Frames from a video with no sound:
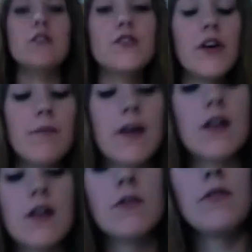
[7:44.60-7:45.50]
tried
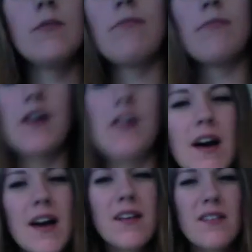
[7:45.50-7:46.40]
making them a little bit bigger.
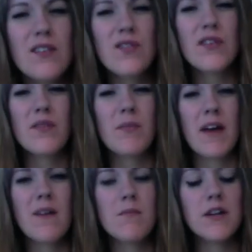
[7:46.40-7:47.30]
I guess they don't
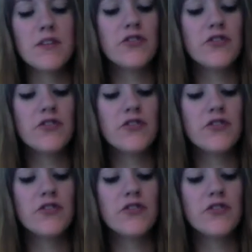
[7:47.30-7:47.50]
expand that much.